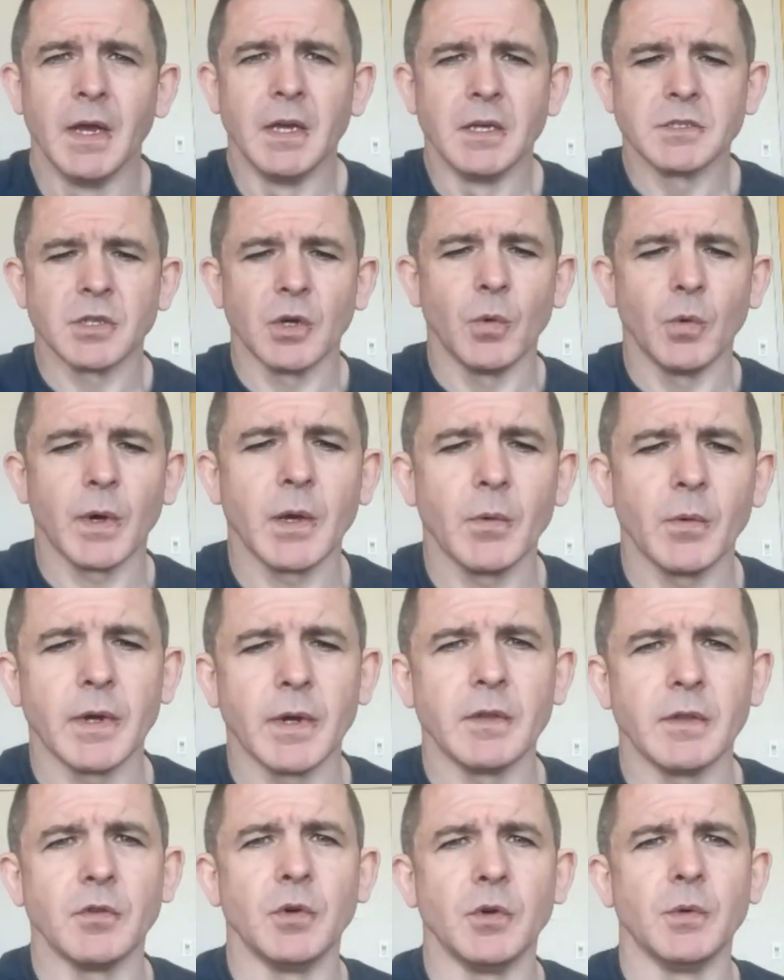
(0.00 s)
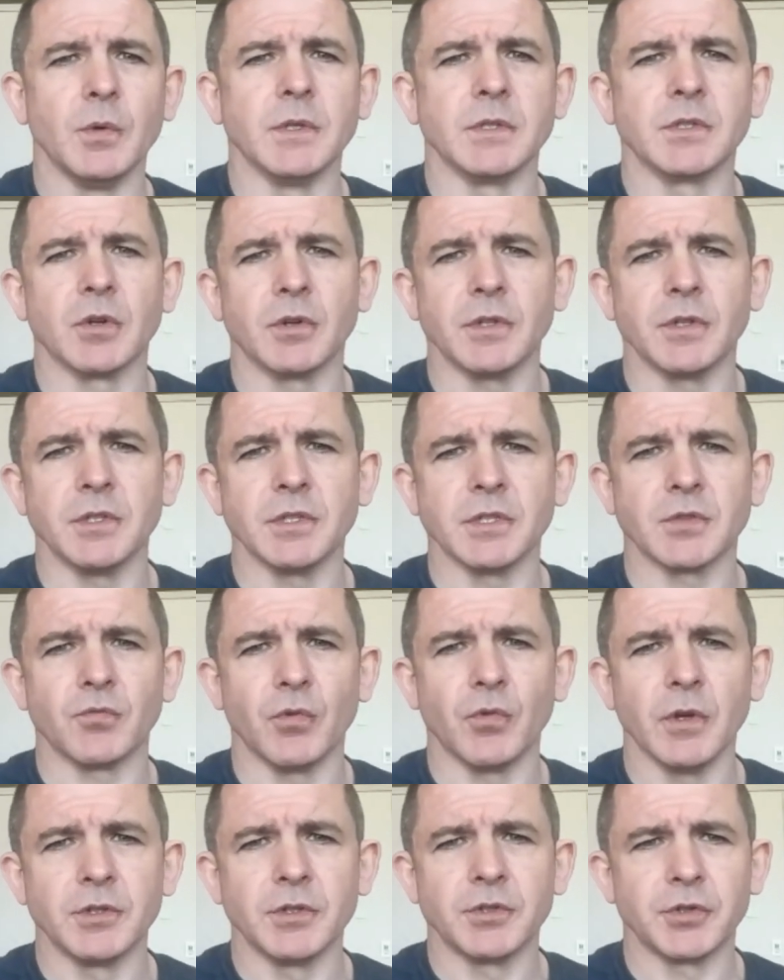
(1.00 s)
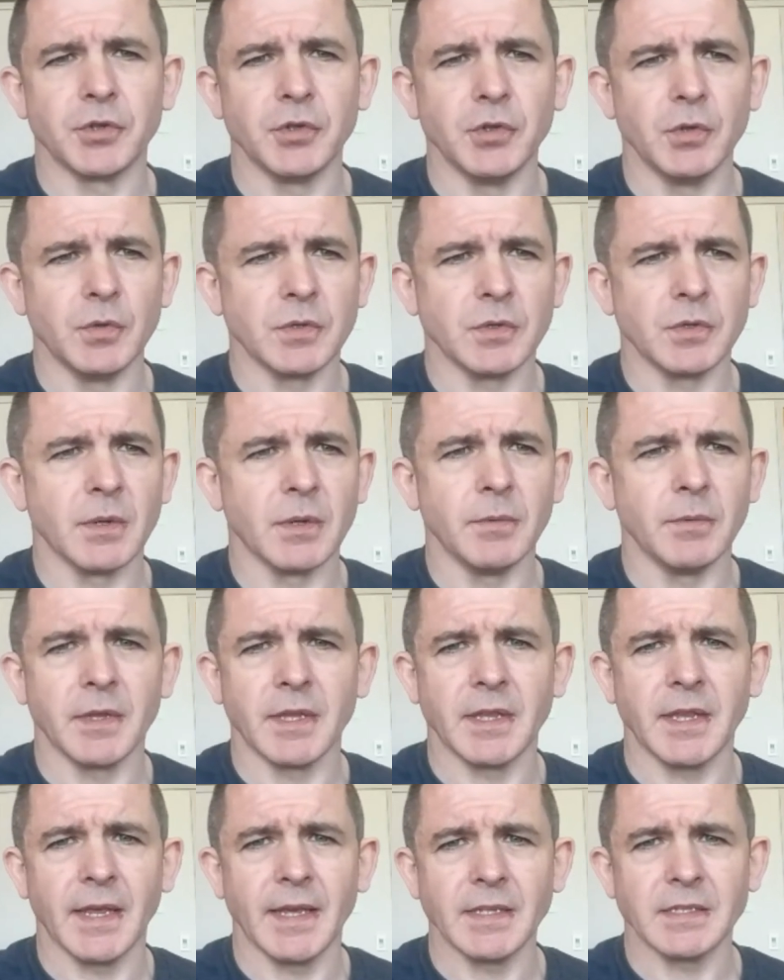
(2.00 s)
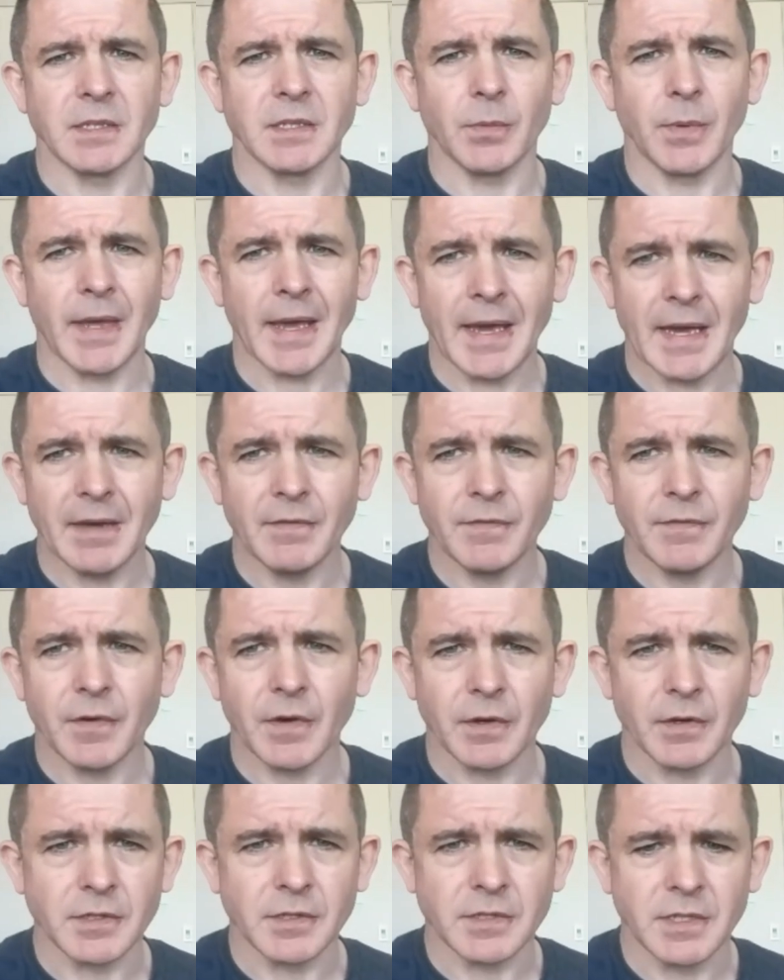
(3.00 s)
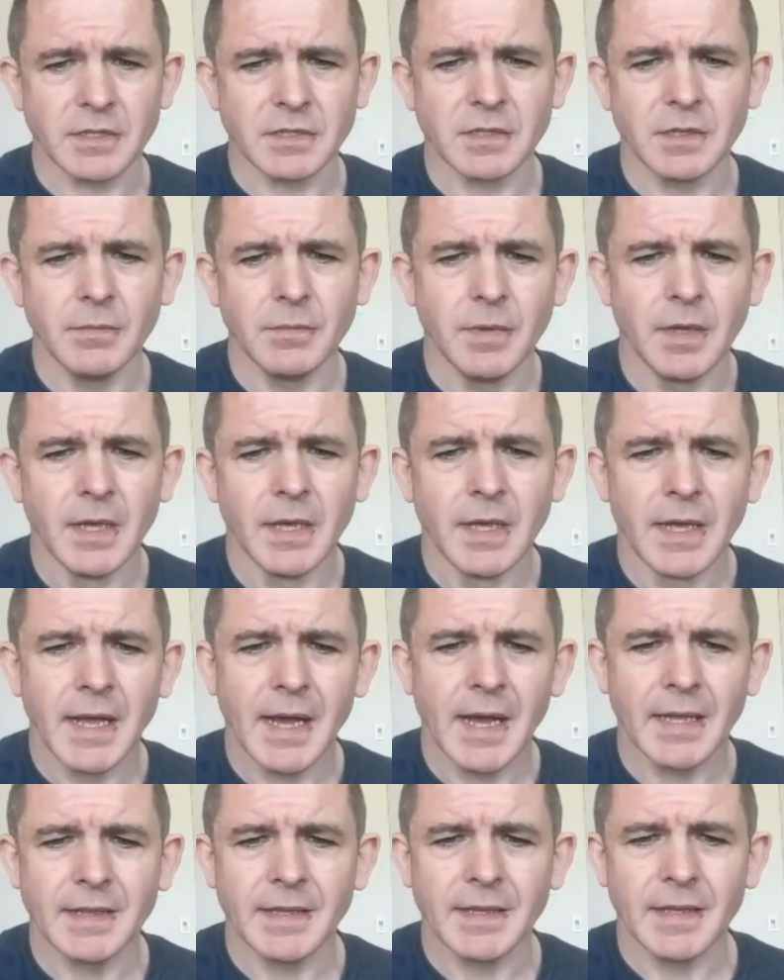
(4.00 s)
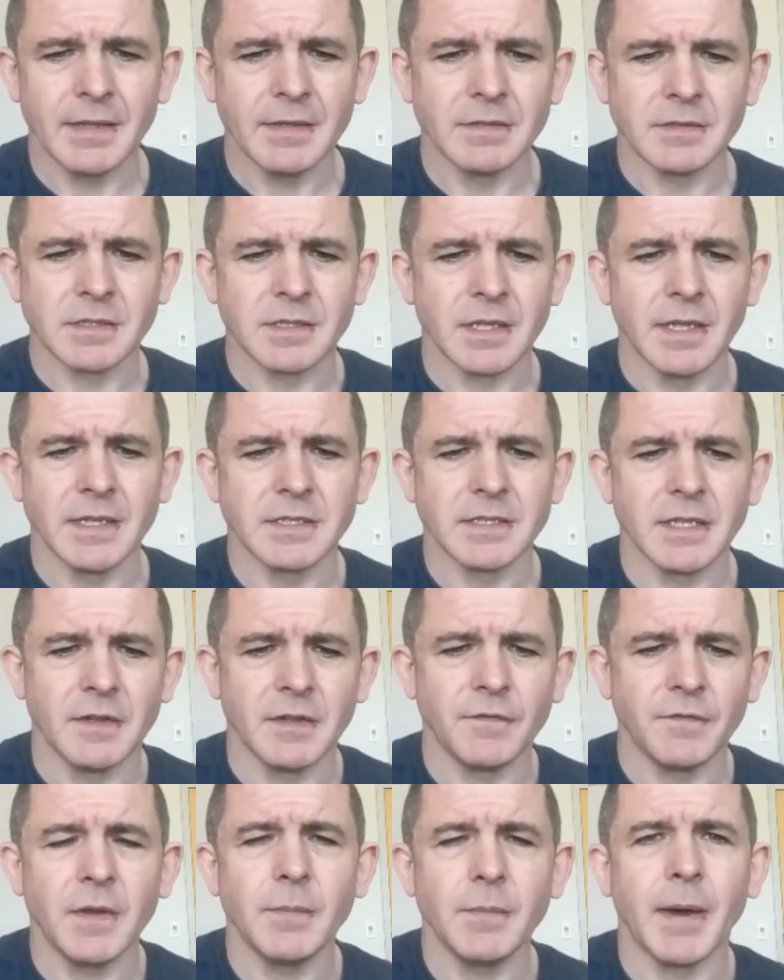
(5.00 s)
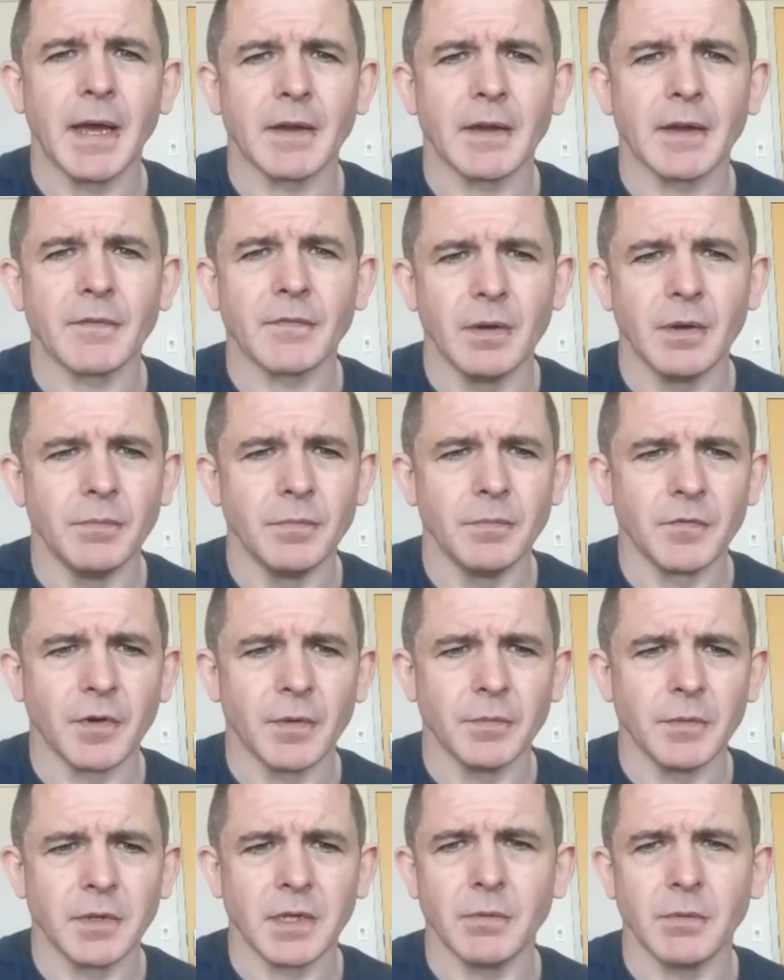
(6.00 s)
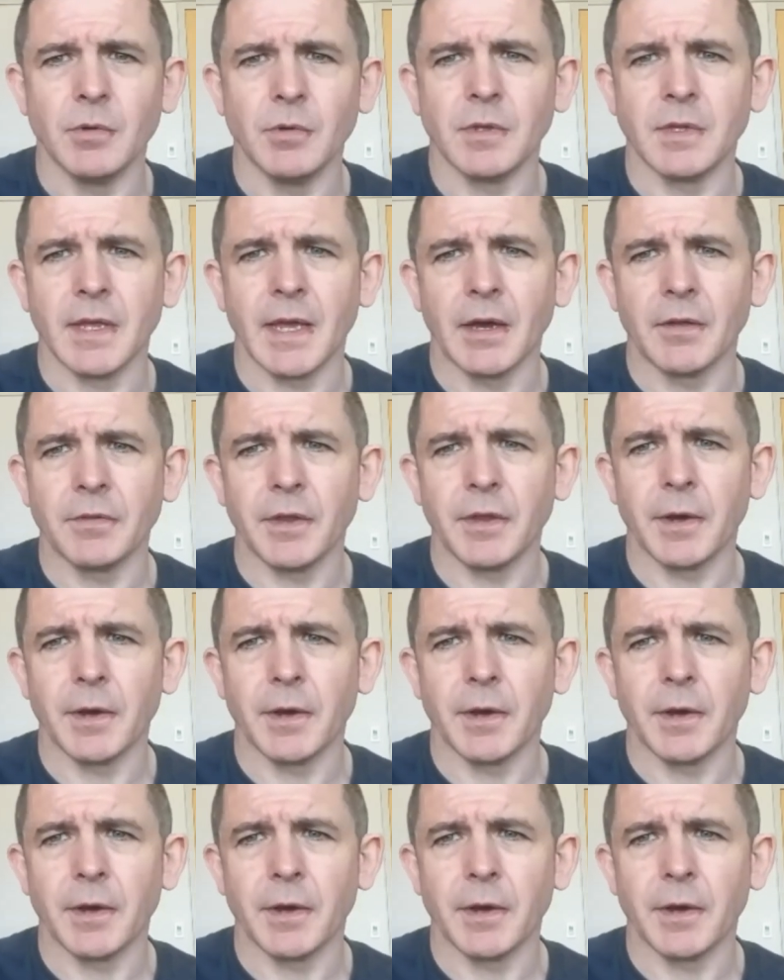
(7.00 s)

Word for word: So what I want to do is sort of just run through some of the things that we have on our system and then solicit feedback from, from the community out